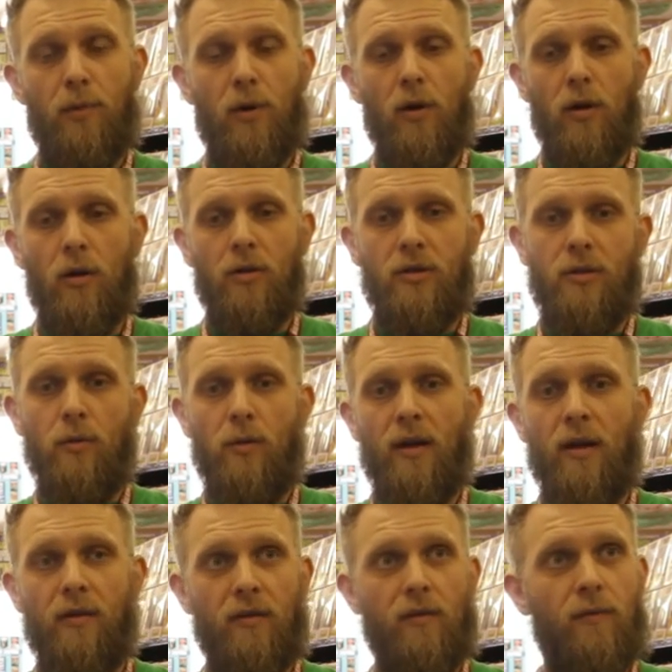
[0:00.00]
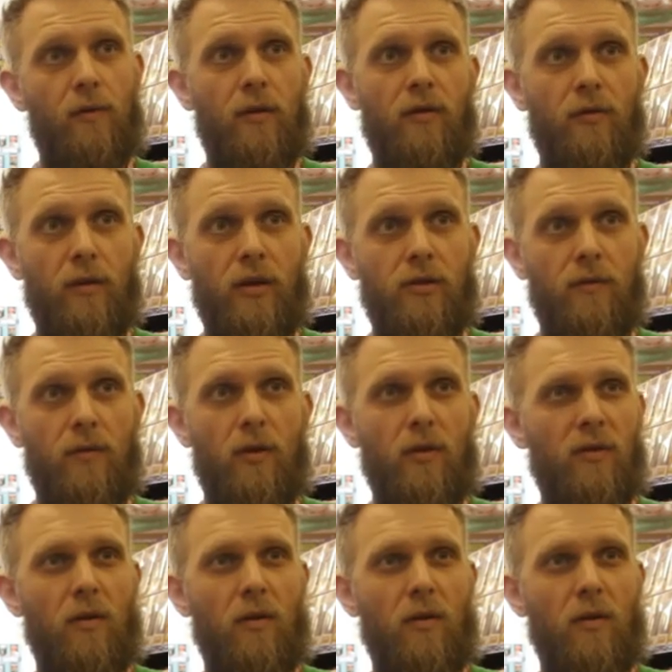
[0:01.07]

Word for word: per 2,000 foot stretch of road,